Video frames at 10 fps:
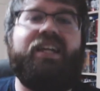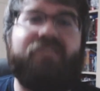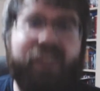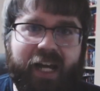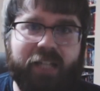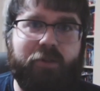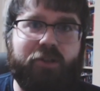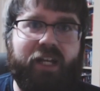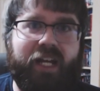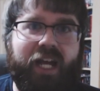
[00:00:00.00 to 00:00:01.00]
Today guys, we're
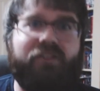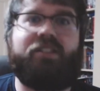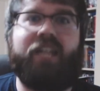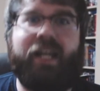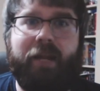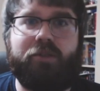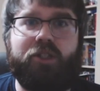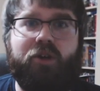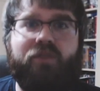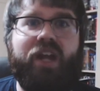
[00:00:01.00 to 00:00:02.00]
checking out the second
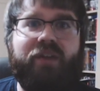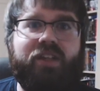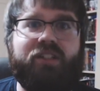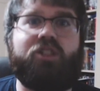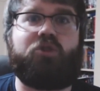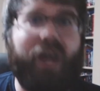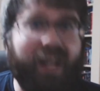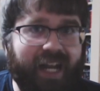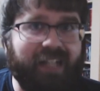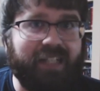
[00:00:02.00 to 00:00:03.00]
episode of Netflix's
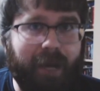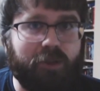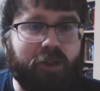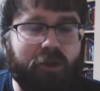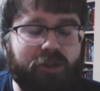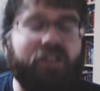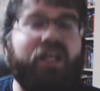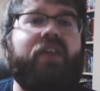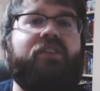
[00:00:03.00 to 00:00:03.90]
Dragon Age Absolution.